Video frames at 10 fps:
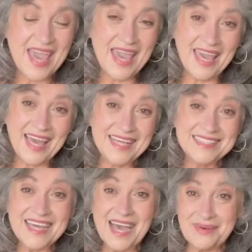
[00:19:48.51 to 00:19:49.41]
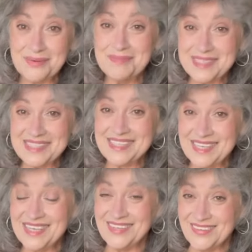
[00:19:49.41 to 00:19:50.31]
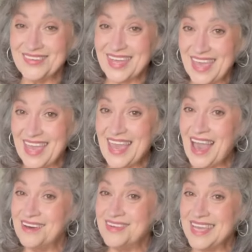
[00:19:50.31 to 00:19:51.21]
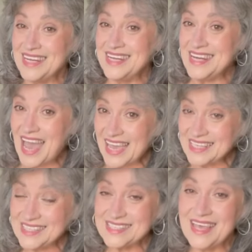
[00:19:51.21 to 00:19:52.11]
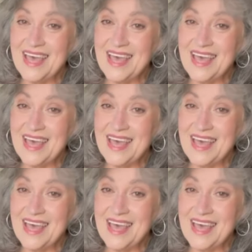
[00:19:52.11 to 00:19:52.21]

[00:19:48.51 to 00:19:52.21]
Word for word: And I will be seeing you, okay? Have a nice